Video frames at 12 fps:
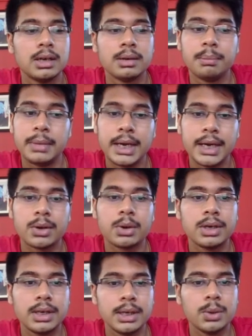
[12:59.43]
mate
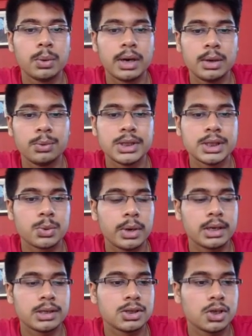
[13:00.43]
on e1, which is quite
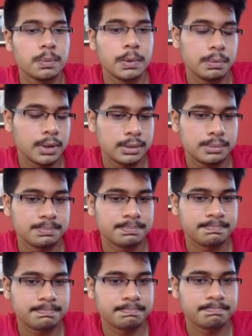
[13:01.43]
unstoppable.
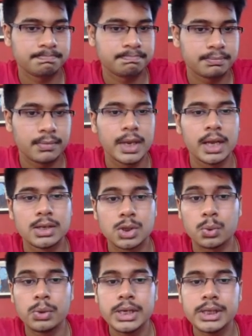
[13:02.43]
So
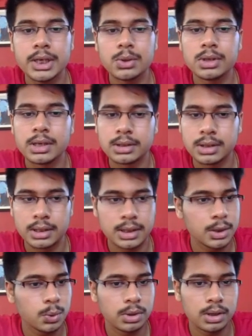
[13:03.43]
queen g2
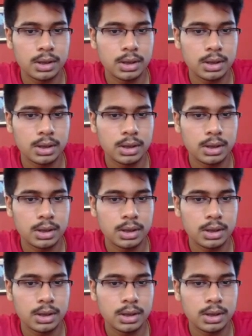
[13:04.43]
doesn't work.